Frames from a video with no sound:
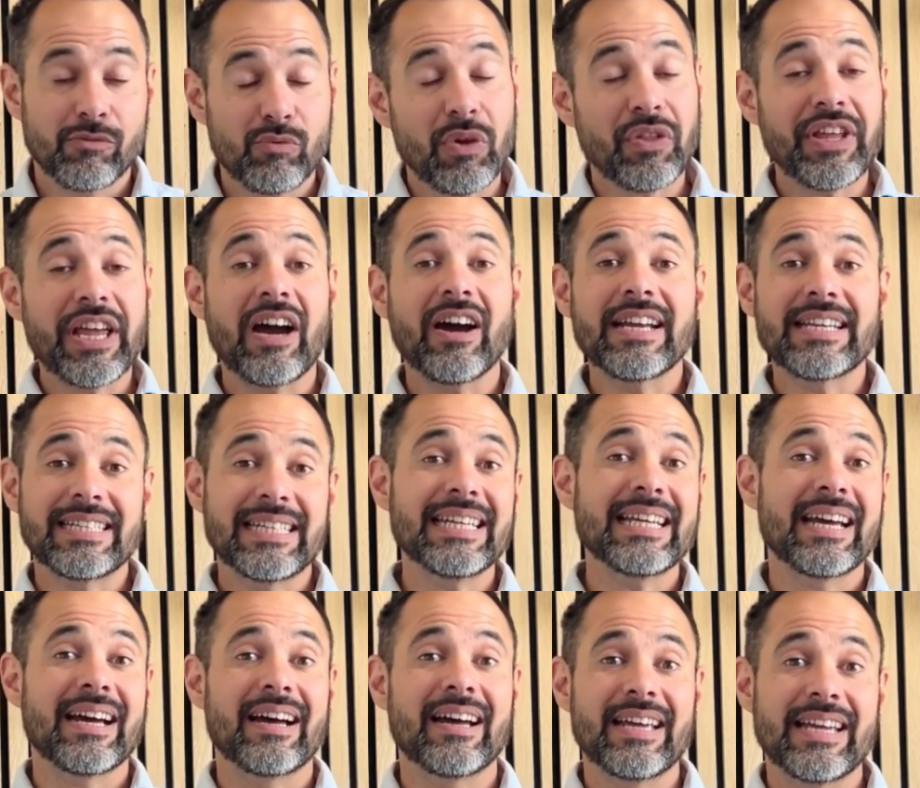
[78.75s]
Well, the
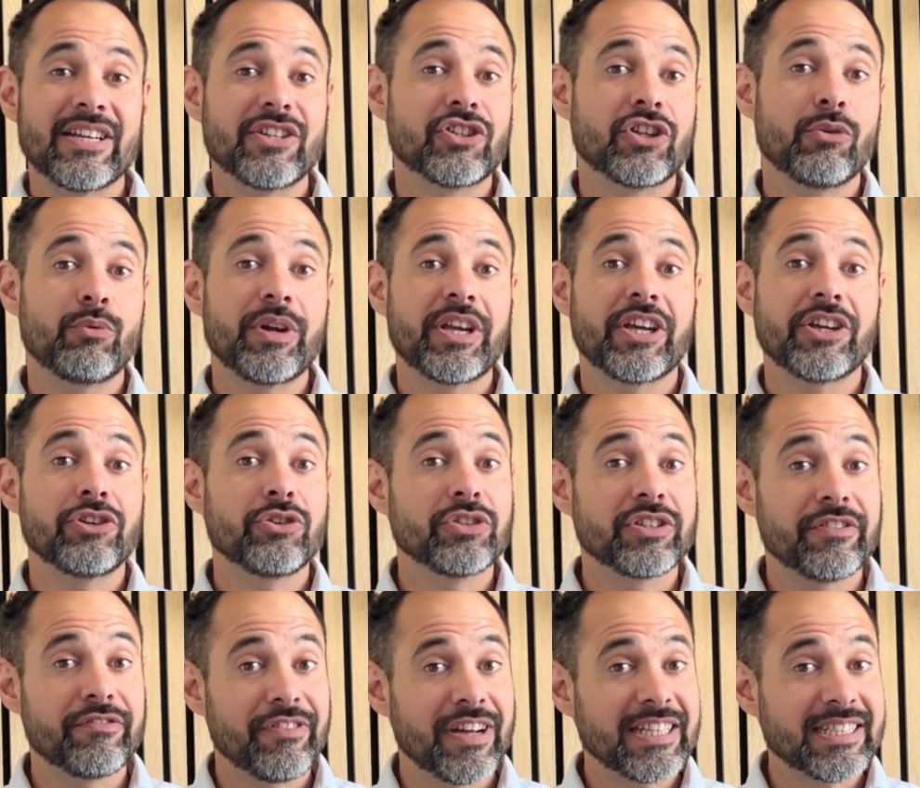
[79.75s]
idea is that we can use
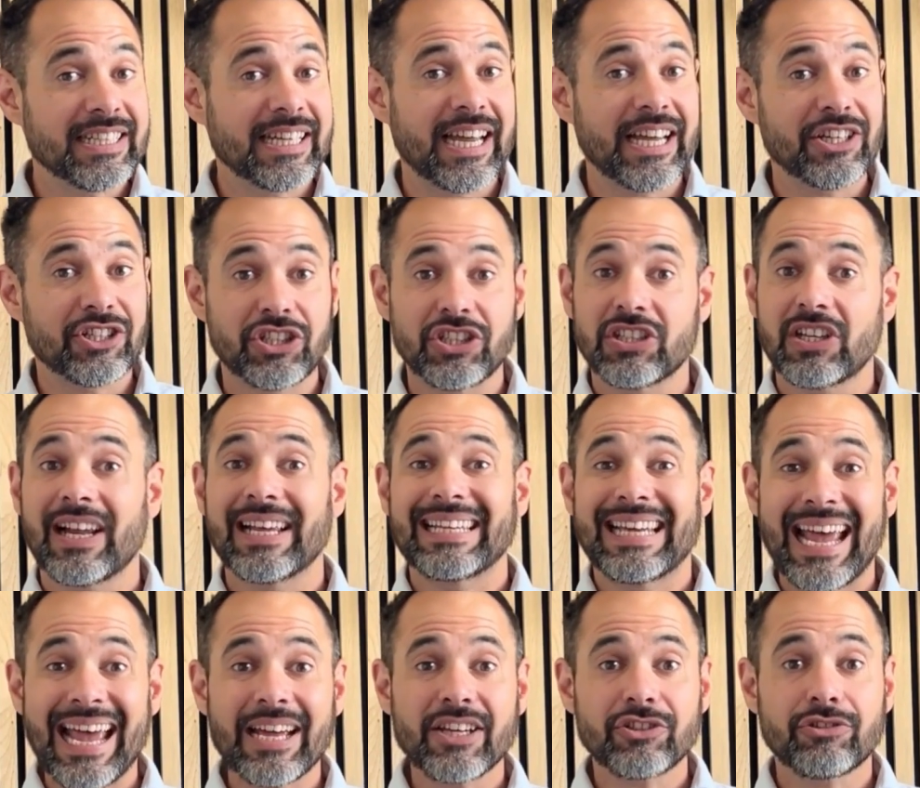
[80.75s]
investigations like
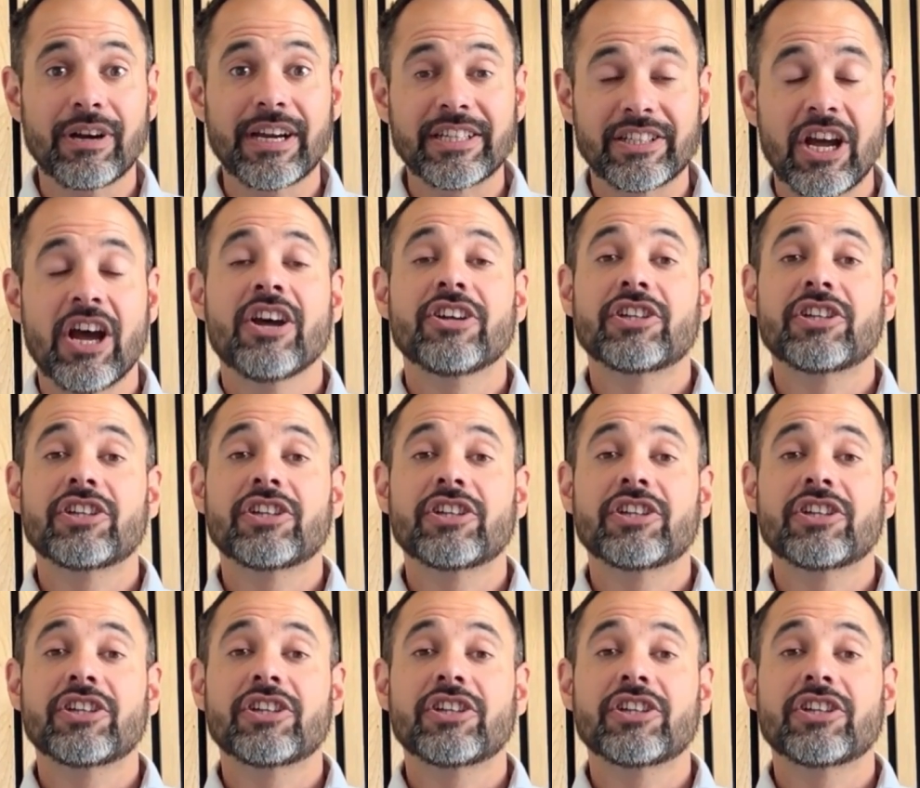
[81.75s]
x-rays